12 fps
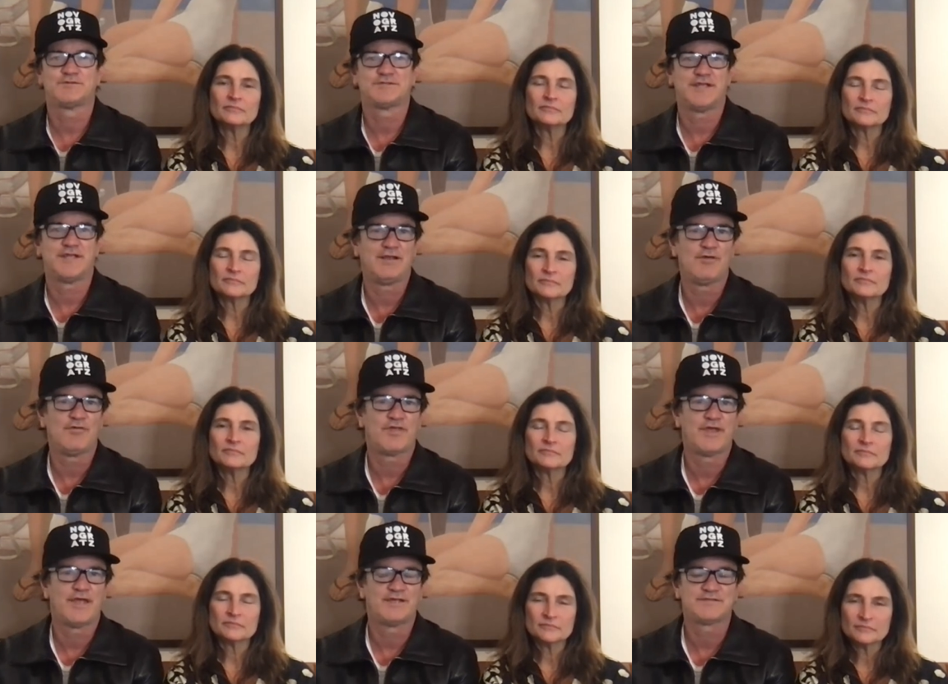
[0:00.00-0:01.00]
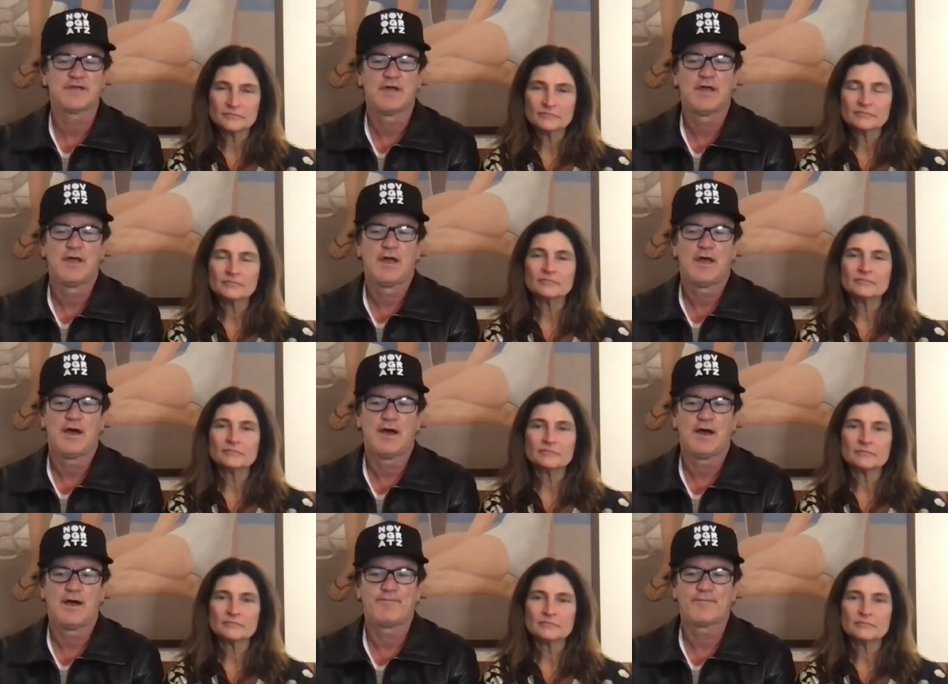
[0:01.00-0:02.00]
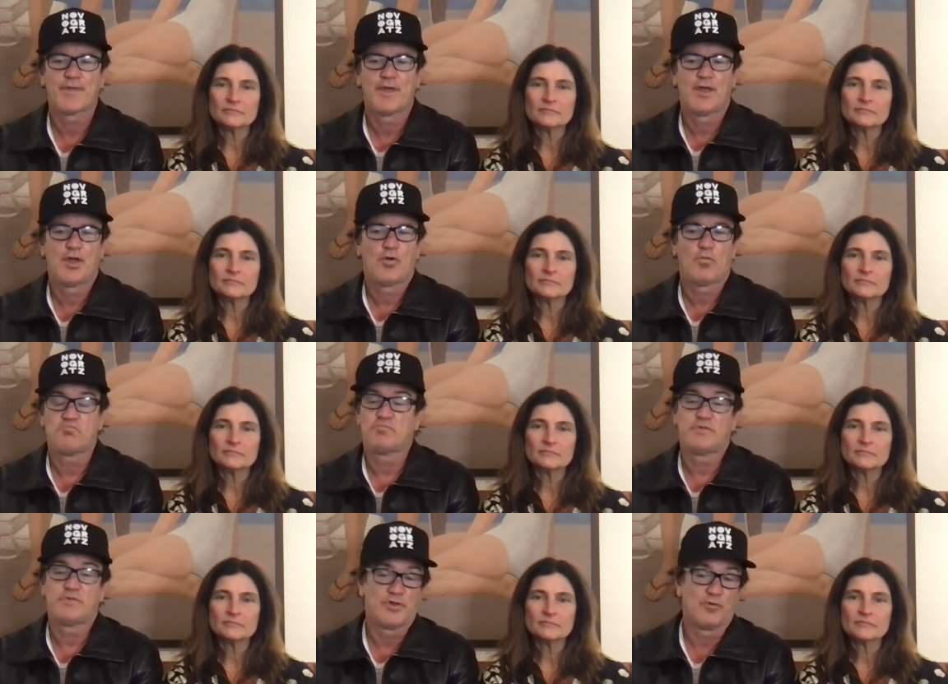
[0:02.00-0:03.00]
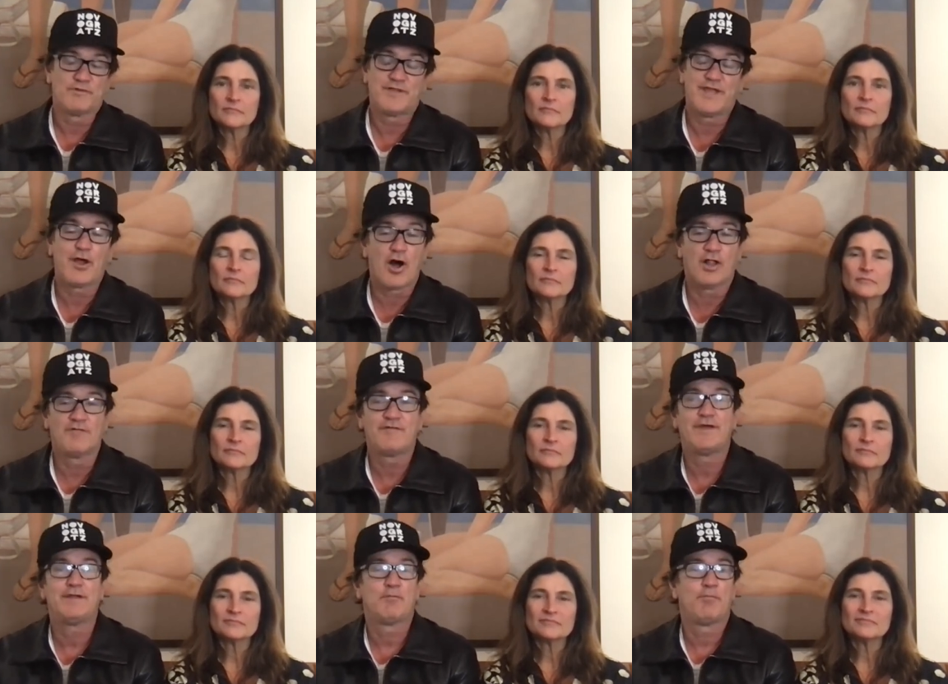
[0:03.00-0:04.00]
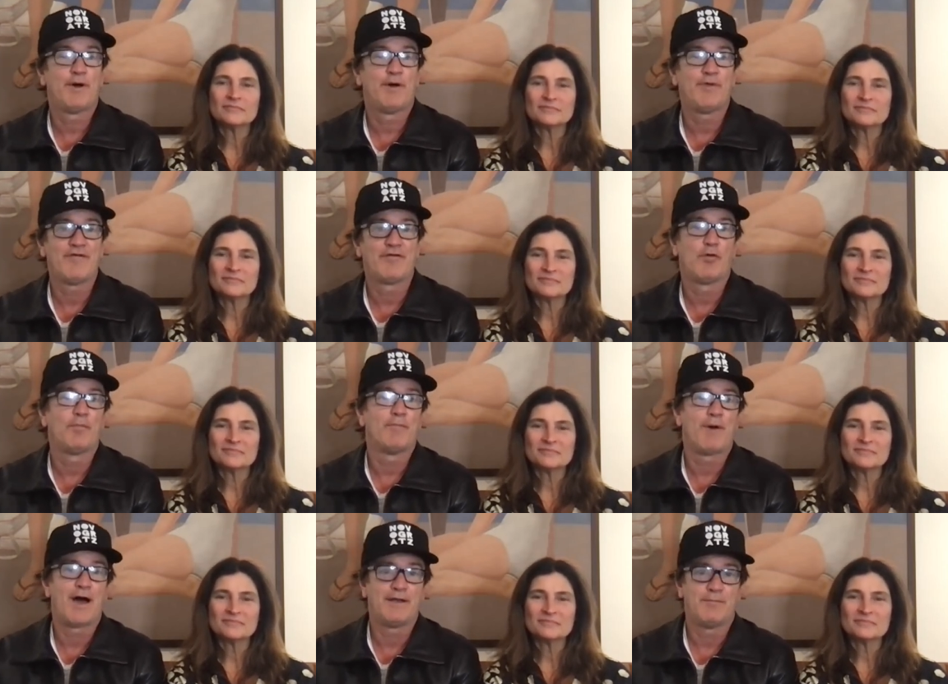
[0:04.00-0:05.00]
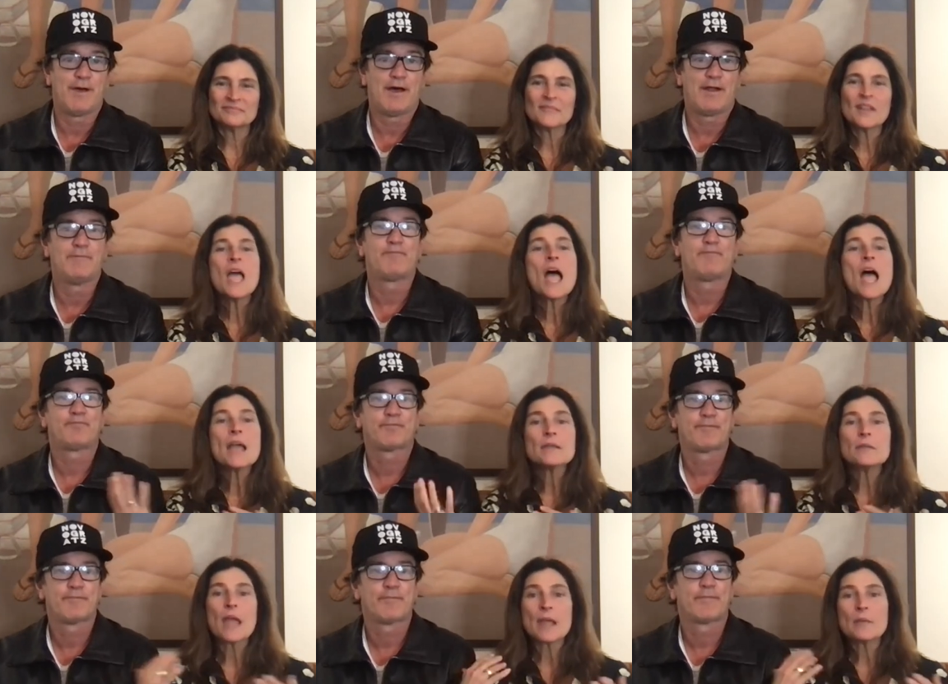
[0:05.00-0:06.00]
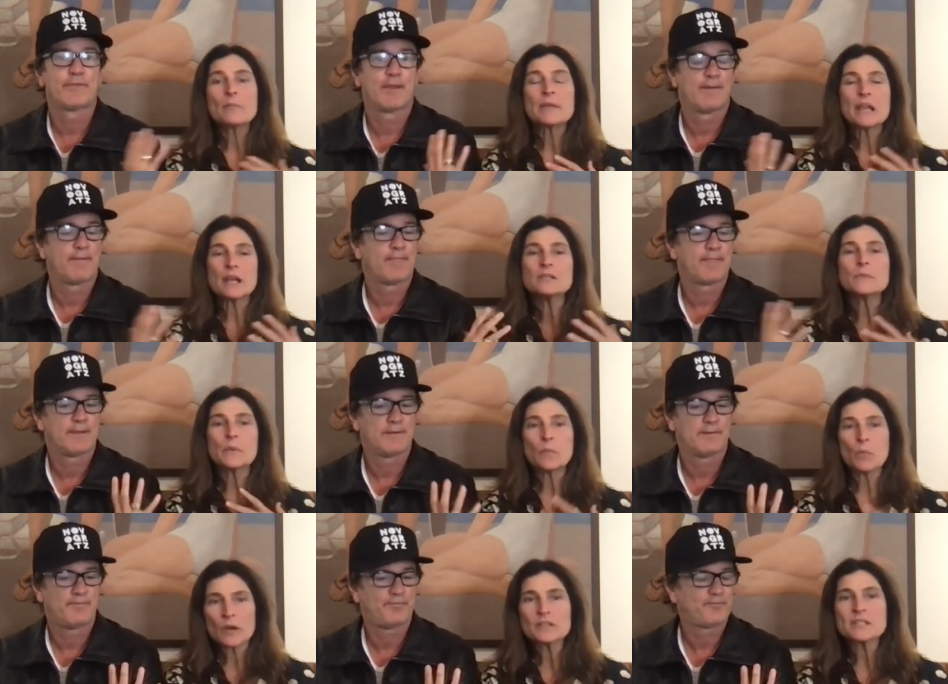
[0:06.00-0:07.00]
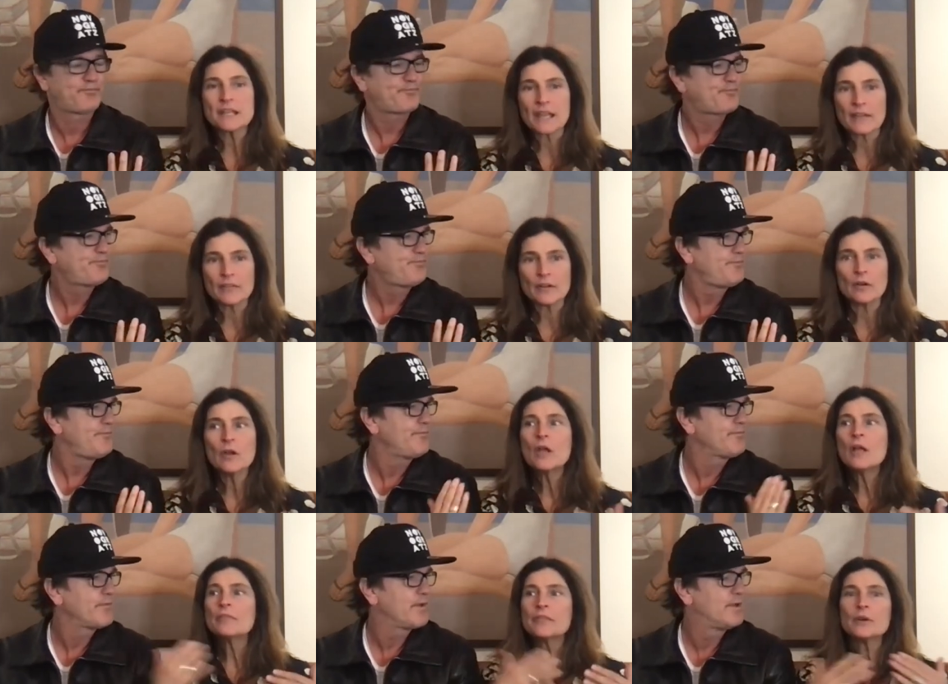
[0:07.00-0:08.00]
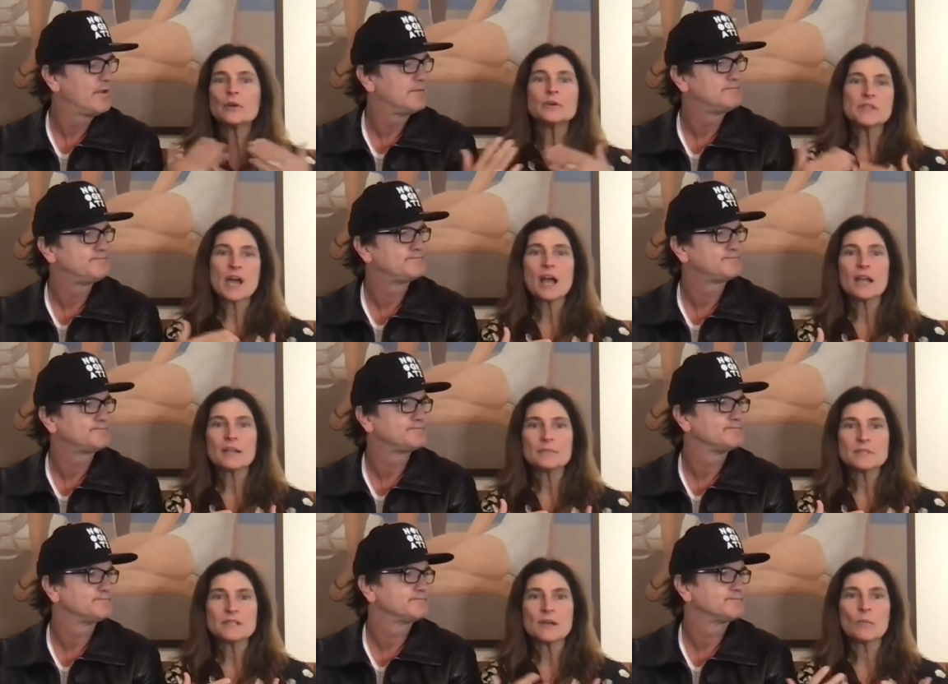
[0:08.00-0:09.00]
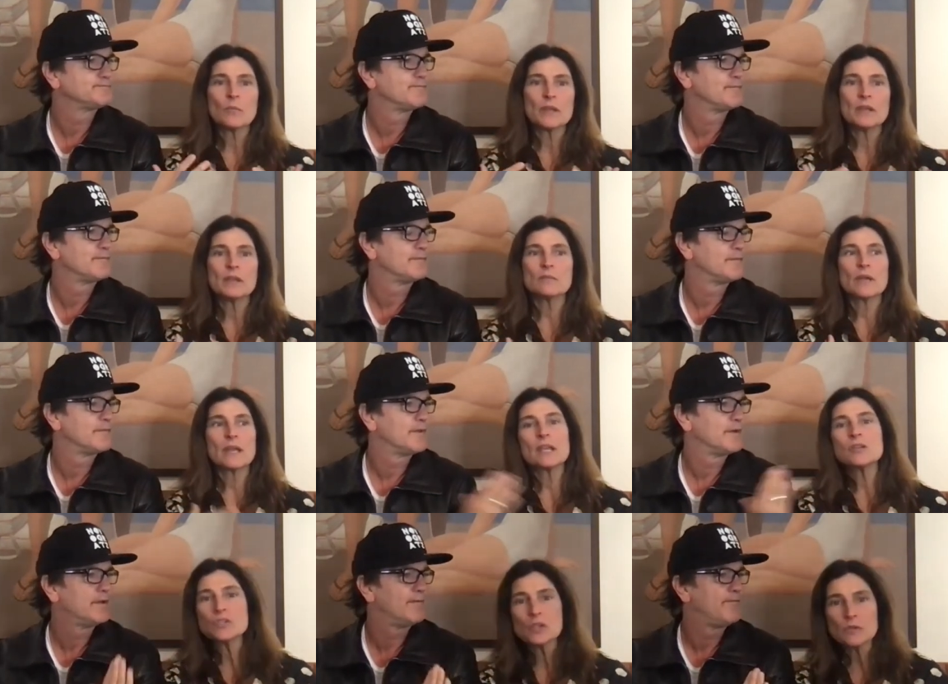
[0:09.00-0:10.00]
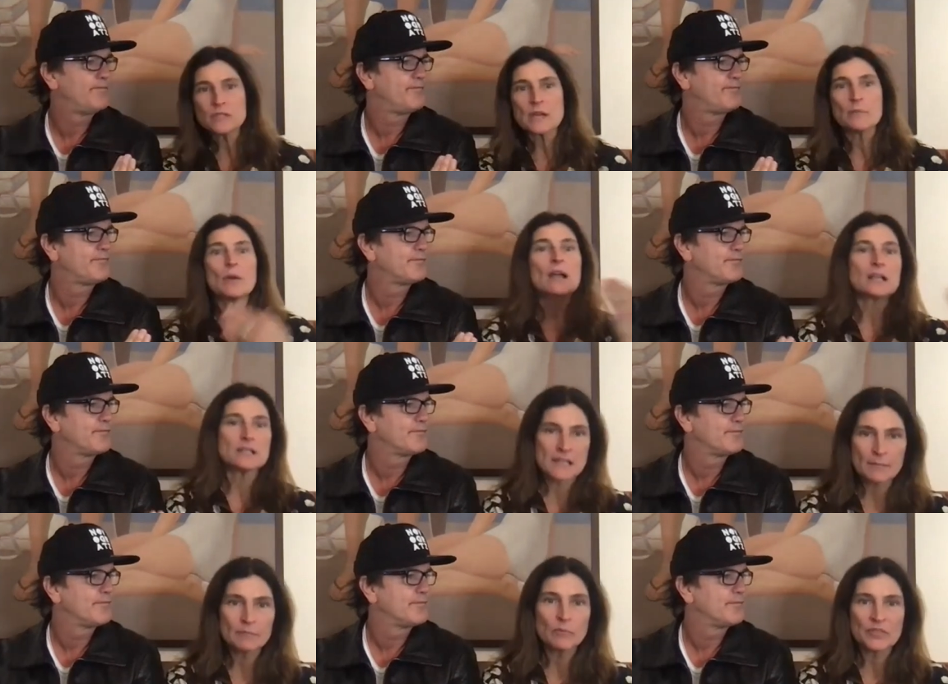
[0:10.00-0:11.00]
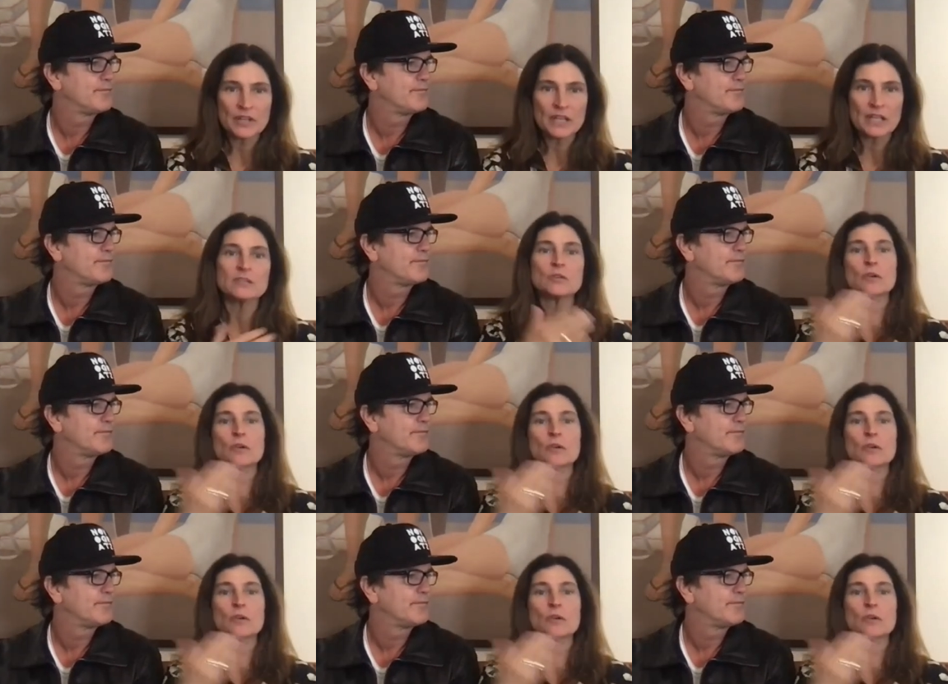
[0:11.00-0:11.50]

Speaker 1: we're seeing new things. Uh, don't dig all of it, but we have an open mind about it.
Speaker 2: And and because we work together, there are times that we he shows up because I'm with the kids